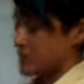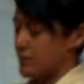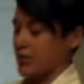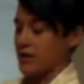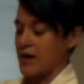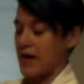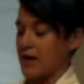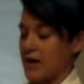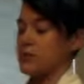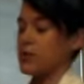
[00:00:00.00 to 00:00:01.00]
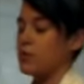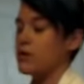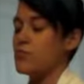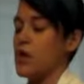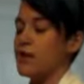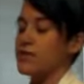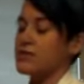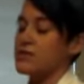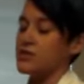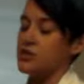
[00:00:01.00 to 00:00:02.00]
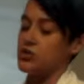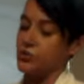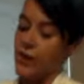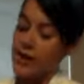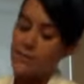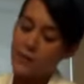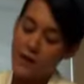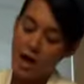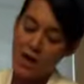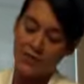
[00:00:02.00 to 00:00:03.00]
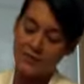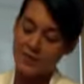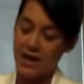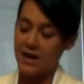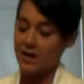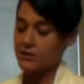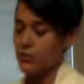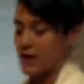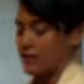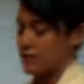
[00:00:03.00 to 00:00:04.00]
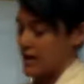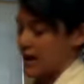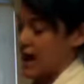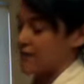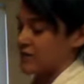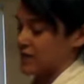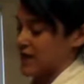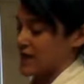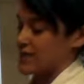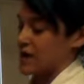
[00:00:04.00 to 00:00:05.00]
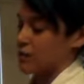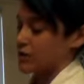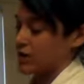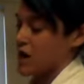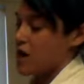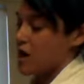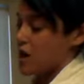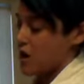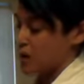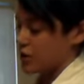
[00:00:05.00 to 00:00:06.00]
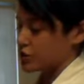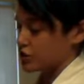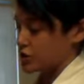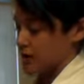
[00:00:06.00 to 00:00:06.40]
to be organic. So I really want this to drape on the sides rather than having, again, that really harsh,